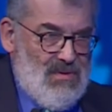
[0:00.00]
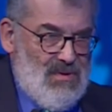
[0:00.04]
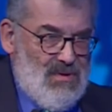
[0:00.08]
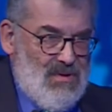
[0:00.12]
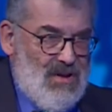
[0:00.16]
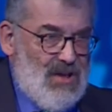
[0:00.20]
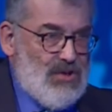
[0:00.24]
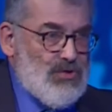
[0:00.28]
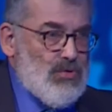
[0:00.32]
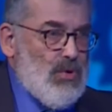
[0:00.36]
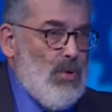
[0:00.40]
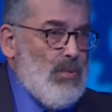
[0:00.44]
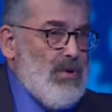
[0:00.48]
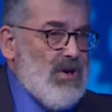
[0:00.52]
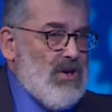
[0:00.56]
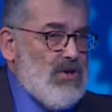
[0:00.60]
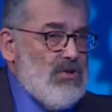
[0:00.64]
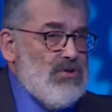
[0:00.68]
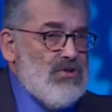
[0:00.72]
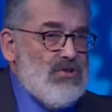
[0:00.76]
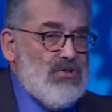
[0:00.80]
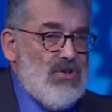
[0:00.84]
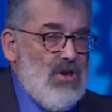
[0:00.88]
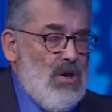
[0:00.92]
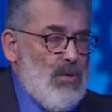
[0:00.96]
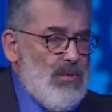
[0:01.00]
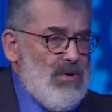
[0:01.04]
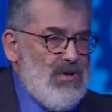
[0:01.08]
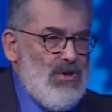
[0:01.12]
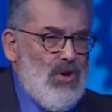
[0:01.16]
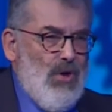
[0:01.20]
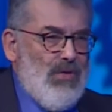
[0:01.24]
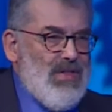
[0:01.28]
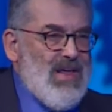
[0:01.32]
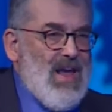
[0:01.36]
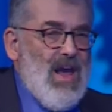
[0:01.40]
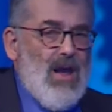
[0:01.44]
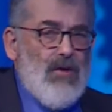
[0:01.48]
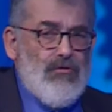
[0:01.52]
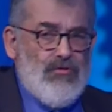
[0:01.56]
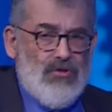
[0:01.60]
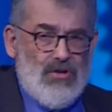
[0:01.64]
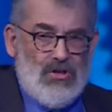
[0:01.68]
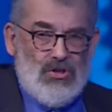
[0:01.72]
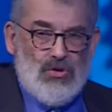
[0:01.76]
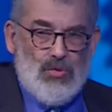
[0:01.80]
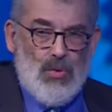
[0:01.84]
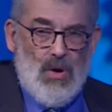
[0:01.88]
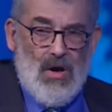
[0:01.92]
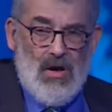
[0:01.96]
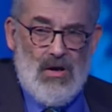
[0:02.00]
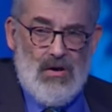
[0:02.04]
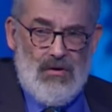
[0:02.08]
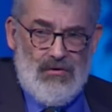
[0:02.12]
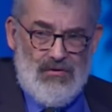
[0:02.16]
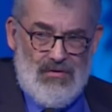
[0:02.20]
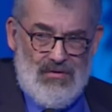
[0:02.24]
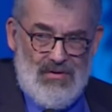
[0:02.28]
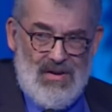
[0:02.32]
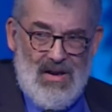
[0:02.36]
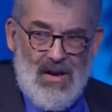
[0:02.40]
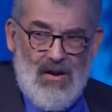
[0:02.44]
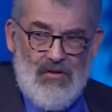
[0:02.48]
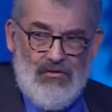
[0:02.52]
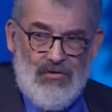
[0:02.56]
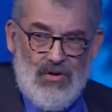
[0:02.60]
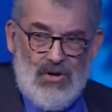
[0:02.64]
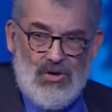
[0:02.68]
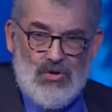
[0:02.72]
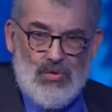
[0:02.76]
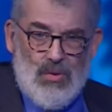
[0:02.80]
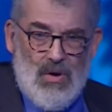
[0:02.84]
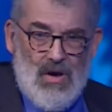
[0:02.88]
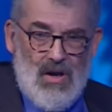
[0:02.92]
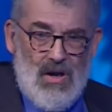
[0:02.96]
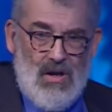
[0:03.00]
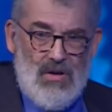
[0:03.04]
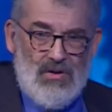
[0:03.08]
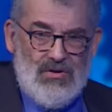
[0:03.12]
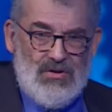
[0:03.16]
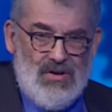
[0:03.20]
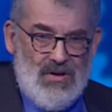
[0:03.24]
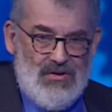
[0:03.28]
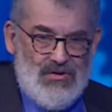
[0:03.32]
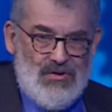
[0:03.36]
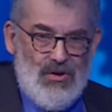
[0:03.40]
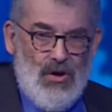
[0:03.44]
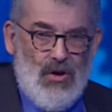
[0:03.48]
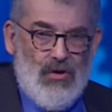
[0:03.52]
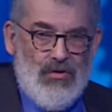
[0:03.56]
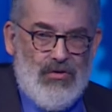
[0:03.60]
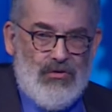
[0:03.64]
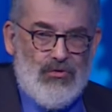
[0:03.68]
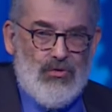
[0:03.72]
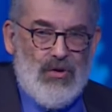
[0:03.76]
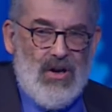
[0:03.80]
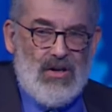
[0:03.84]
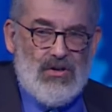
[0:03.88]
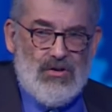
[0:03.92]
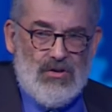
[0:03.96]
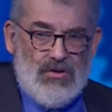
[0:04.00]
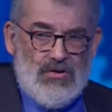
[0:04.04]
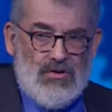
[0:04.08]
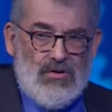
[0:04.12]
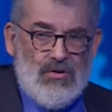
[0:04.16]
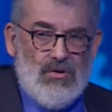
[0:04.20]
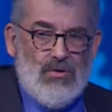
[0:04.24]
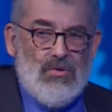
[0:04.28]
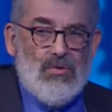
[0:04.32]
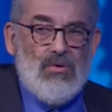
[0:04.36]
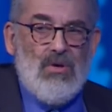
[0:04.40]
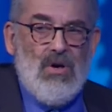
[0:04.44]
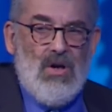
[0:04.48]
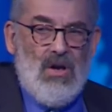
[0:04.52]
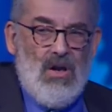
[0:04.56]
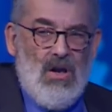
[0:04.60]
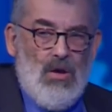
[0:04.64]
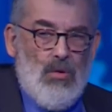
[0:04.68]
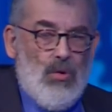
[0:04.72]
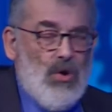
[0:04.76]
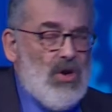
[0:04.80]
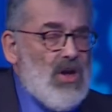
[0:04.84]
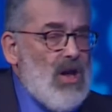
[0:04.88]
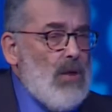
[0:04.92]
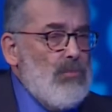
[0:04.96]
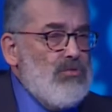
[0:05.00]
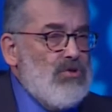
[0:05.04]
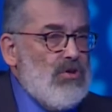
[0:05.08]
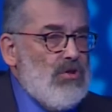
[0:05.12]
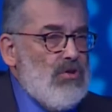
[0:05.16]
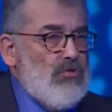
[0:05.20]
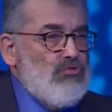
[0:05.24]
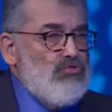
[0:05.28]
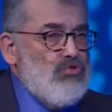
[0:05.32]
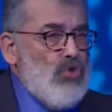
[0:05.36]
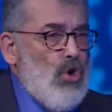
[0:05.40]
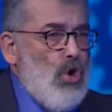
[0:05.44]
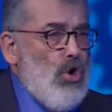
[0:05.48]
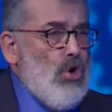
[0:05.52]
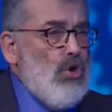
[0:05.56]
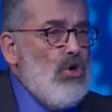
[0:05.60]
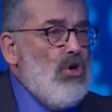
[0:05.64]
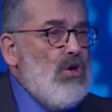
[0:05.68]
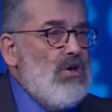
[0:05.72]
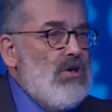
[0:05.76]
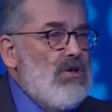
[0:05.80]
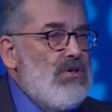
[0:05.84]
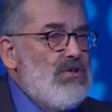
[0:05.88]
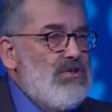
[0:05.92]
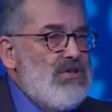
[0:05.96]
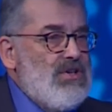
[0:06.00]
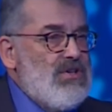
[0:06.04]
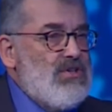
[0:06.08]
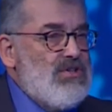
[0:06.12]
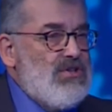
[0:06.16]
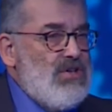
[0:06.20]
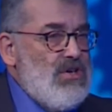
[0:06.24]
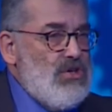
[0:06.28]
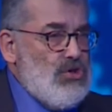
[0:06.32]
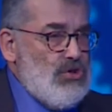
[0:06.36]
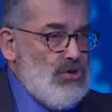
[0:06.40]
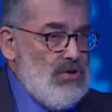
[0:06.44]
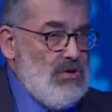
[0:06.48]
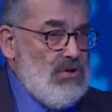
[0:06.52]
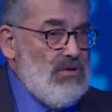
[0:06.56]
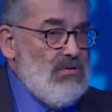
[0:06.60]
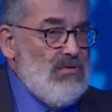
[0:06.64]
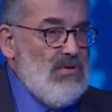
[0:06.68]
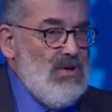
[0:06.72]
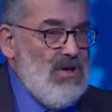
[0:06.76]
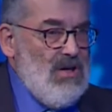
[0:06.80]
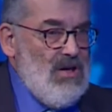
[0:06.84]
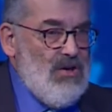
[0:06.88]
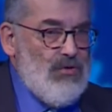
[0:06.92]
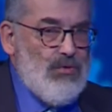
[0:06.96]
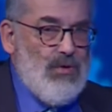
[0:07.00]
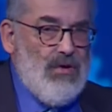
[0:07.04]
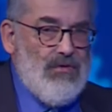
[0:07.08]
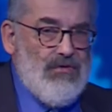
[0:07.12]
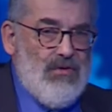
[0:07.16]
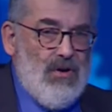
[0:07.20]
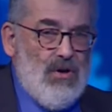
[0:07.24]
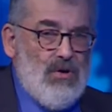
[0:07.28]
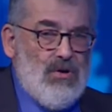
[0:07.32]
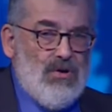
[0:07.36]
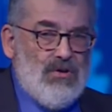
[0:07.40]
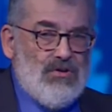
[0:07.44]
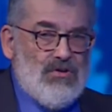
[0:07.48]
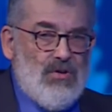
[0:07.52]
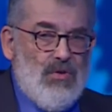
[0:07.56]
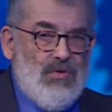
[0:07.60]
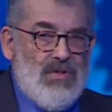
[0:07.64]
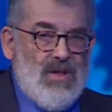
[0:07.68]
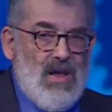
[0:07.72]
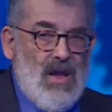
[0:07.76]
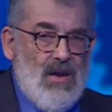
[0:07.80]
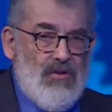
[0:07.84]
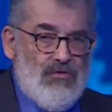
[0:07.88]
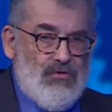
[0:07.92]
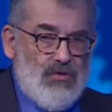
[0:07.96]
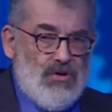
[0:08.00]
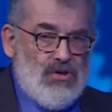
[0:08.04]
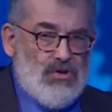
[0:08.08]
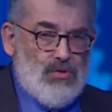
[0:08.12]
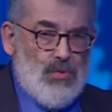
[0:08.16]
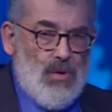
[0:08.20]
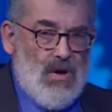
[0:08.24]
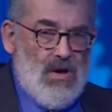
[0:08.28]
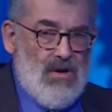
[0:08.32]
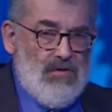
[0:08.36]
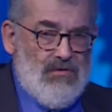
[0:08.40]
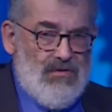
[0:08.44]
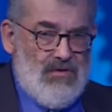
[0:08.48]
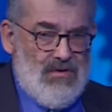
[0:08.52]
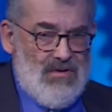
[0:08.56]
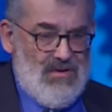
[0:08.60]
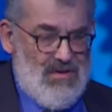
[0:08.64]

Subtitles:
That's what we're concerned with, not the average wave. The average wave is not a threat at all. We'll come to the wrong decision if we focus on the average wave.